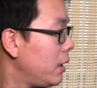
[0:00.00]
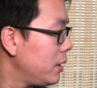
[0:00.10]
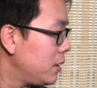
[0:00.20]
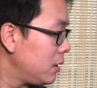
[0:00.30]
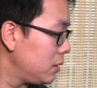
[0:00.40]

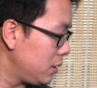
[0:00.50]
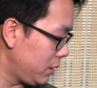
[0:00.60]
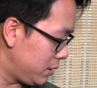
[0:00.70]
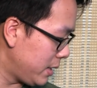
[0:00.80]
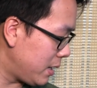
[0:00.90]
And then
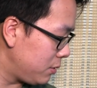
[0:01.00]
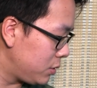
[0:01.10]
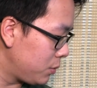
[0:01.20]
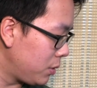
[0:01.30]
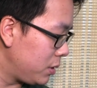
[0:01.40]
look down
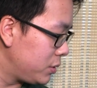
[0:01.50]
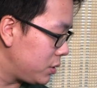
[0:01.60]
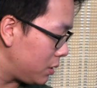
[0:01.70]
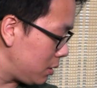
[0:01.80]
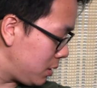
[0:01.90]

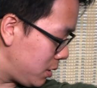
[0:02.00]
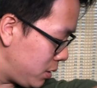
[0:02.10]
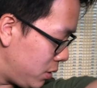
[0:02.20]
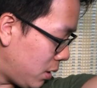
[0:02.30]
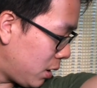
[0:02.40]
towards
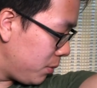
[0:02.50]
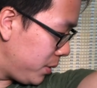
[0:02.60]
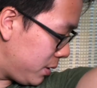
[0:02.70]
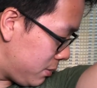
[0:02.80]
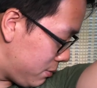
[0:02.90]
your
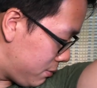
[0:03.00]
armpit.